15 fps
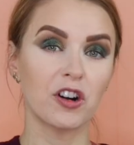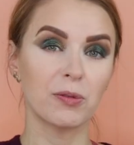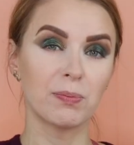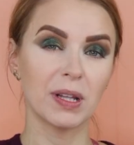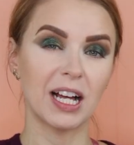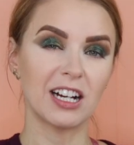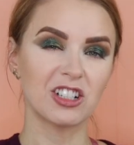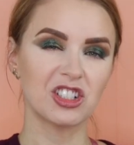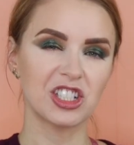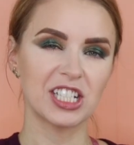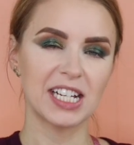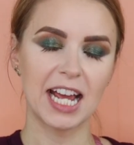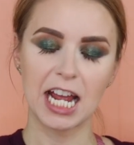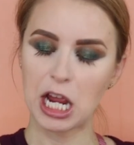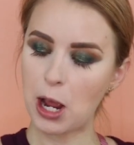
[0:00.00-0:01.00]
For blush
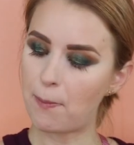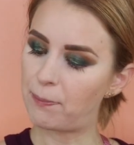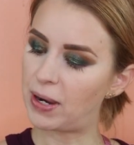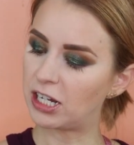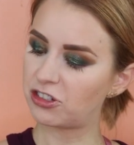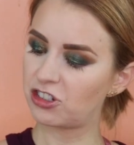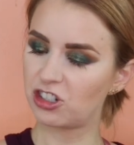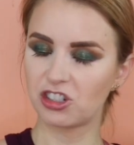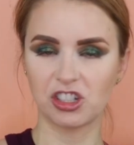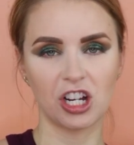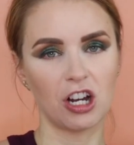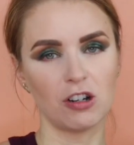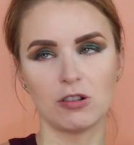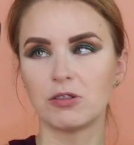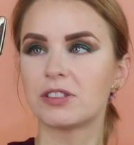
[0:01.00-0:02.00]
today, Buster
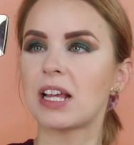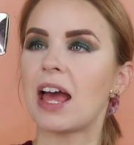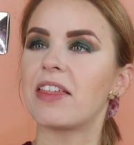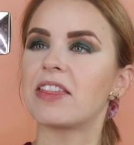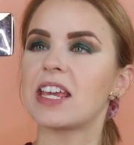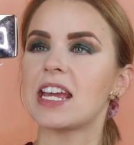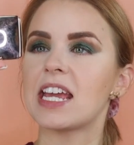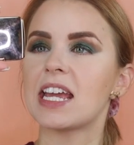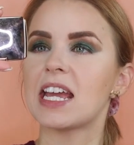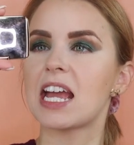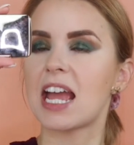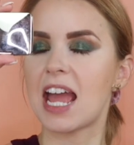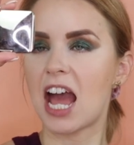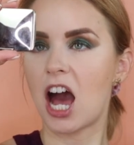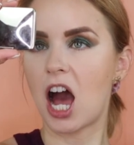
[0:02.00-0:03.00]
chose
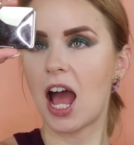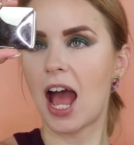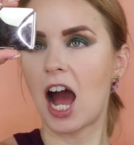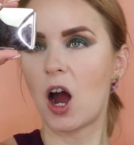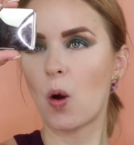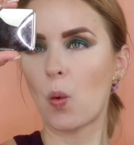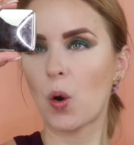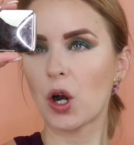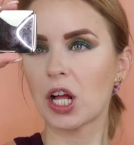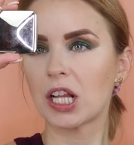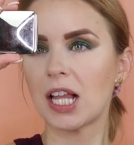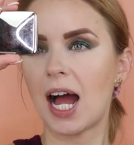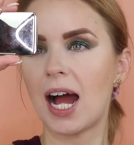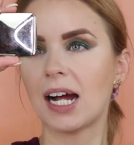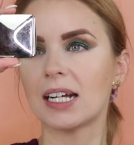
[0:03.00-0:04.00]
the
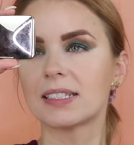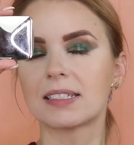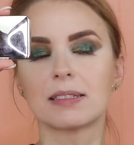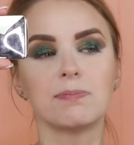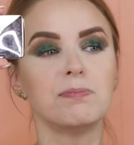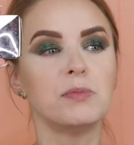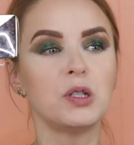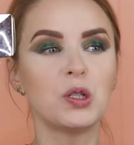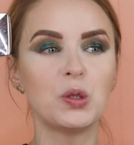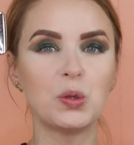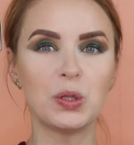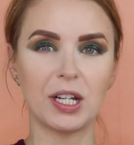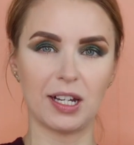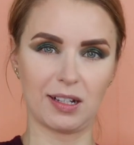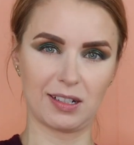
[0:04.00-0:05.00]
Hourglass
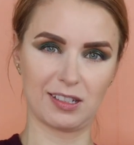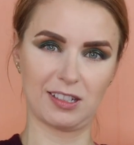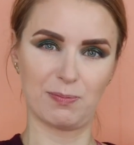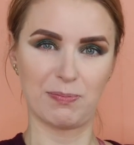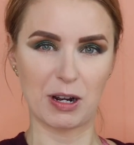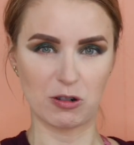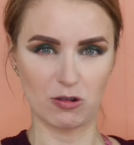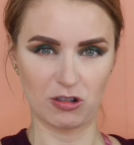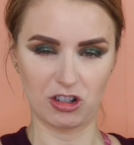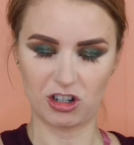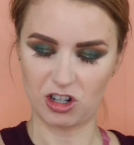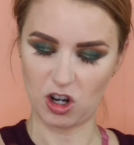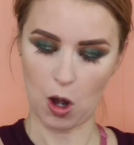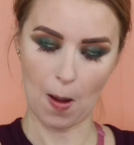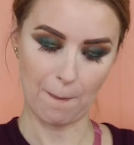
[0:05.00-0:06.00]
Mood
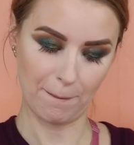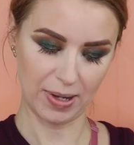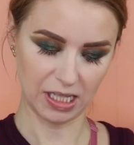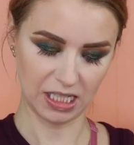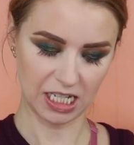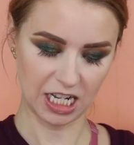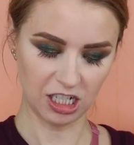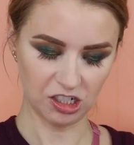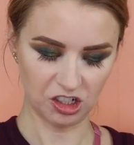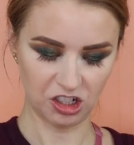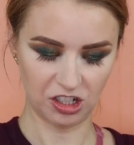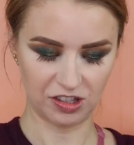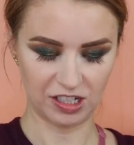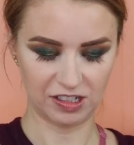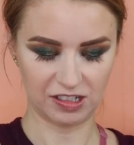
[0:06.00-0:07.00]
Exposure
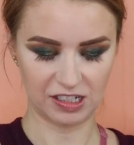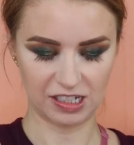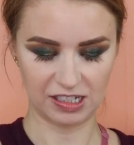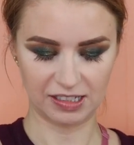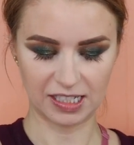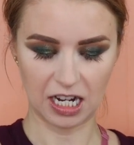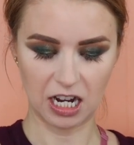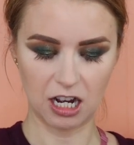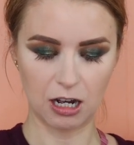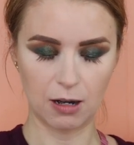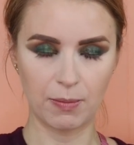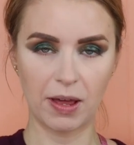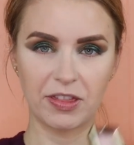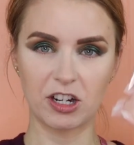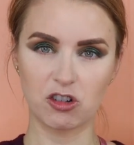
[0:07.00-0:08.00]
Blush. This is
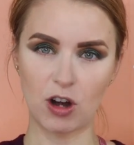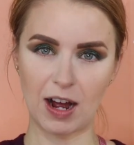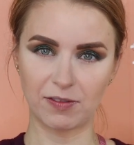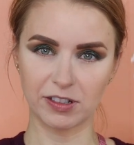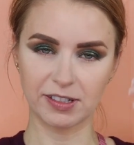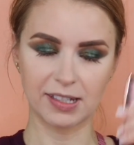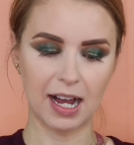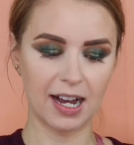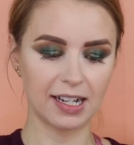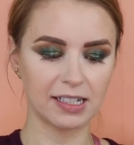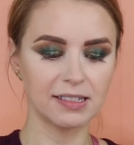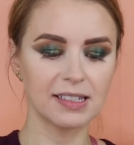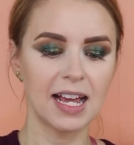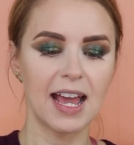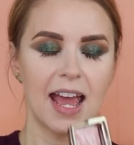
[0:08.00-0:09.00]
um, the travel
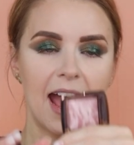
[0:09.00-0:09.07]
size